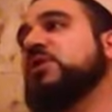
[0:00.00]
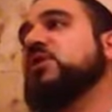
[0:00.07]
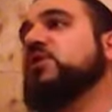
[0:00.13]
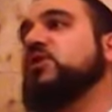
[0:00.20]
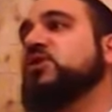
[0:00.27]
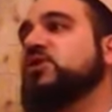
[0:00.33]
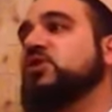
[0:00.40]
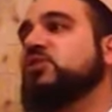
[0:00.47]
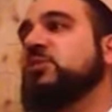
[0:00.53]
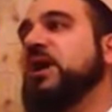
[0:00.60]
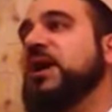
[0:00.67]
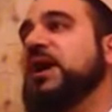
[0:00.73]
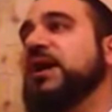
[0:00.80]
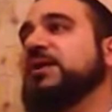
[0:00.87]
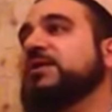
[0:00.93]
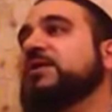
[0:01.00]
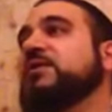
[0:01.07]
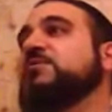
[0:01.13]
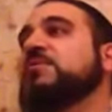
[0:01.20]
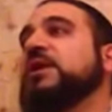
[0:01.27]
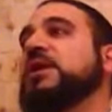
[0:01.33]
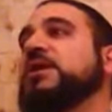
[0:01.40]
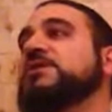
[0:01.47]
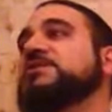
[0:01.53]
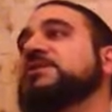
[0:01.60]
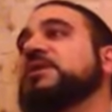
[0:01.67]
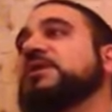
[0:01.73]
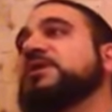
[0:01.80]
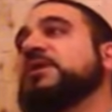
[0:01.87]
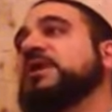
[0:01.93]
Yumat
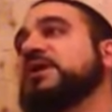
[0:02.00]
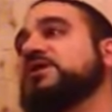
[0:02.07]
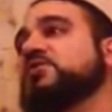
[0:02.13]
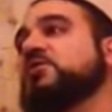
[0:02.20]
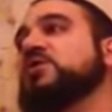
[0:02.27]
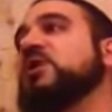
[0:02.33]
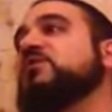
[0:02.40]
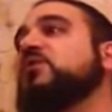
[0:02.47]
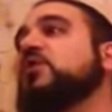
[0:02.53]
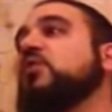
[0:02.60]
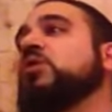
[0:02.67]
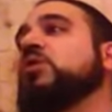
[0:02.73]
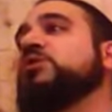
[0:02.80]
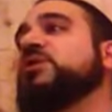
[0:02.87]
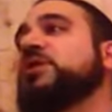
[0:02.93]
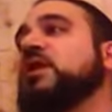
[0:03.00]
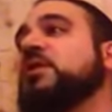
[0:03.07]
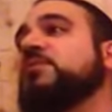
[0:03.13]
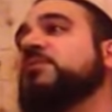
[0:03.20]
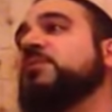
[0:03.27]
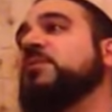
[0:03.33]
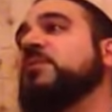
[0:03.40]
means the next world. You have no world to come.